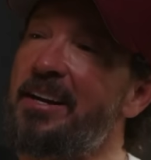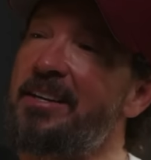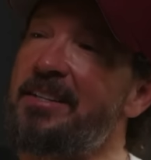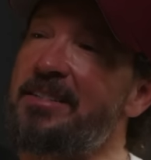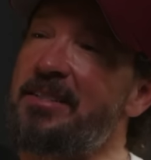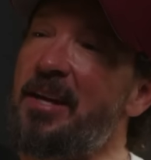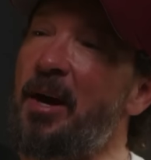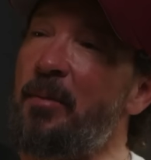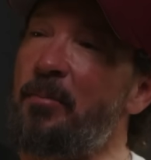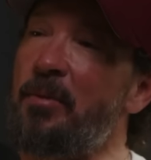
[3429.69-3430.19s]

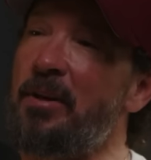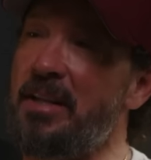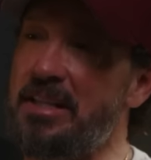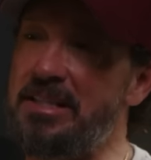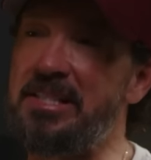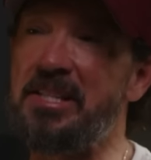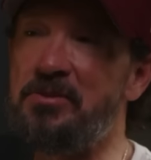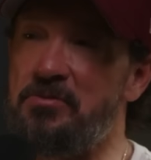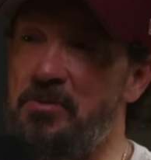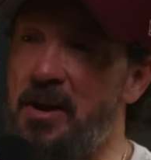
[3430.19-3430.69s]
Because I'm going to
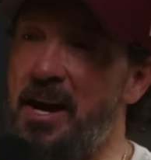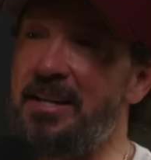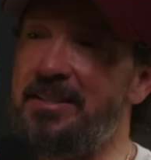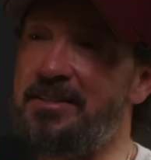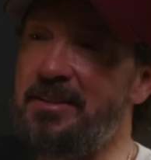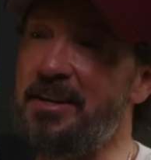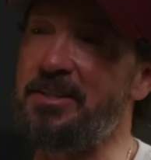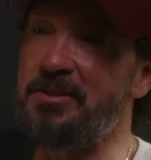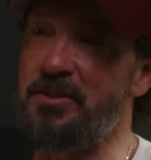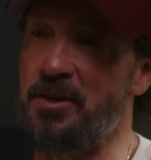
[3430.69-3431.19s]
let this ride
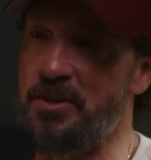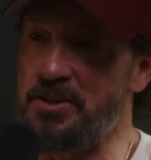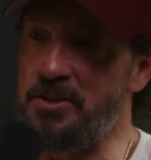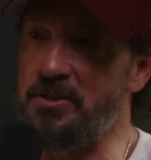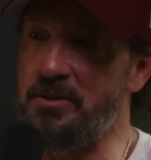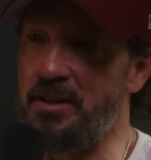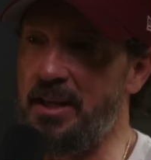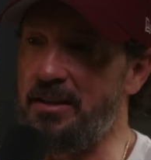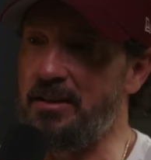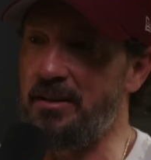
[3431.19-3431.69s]
till I talk to
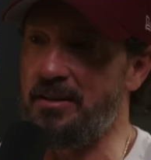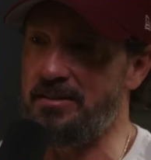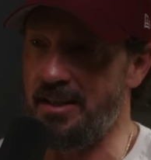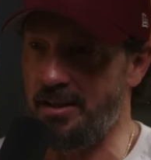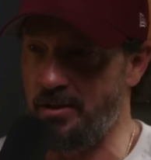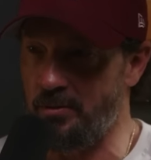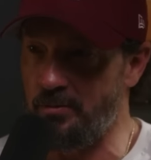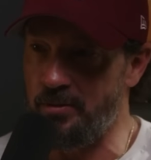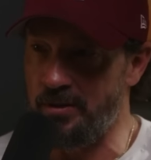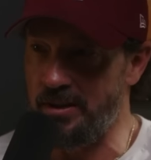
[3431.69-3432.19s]
you later. Because
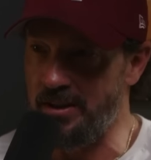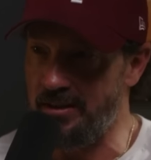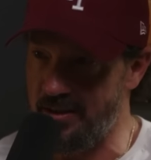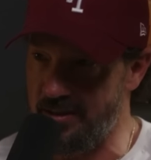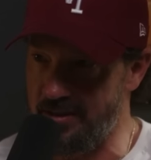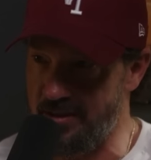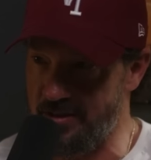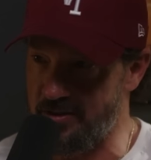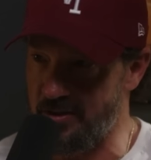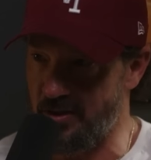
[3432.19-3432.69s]
I
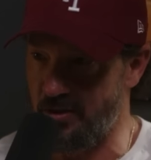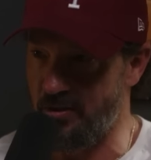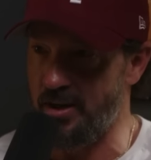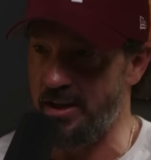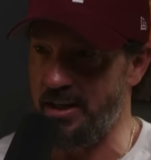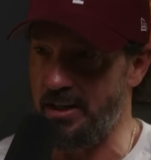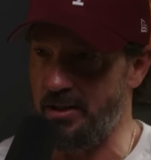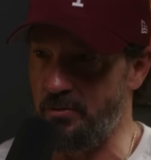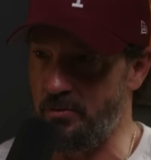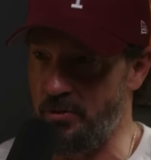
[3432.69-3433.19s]
completely
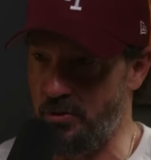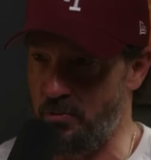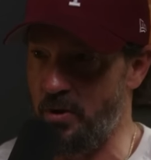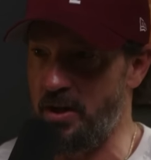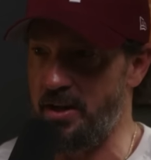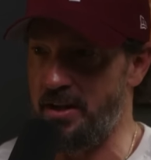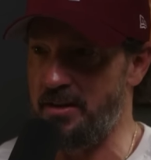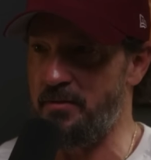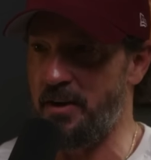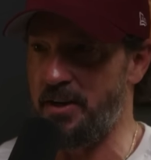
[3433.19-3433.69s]
disagree with
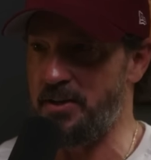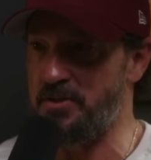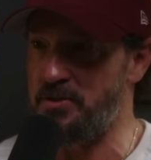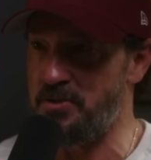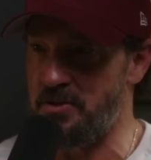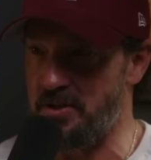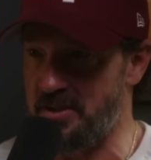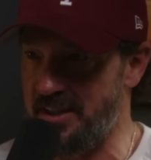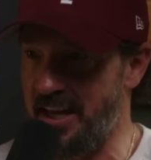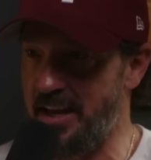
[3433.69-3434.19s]
what advice
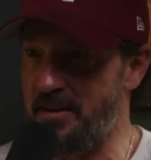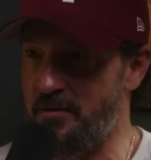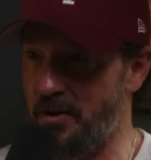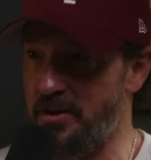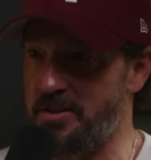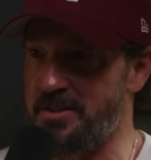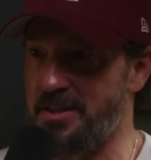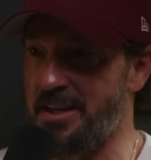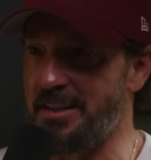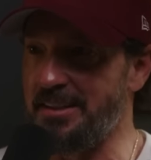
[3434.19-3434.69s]
you just gave
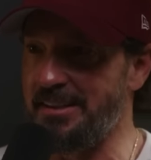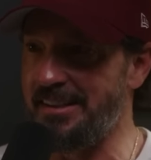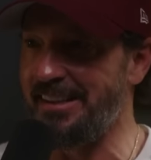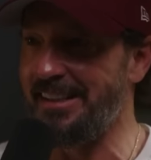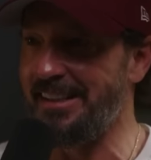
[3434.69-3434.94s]
our son.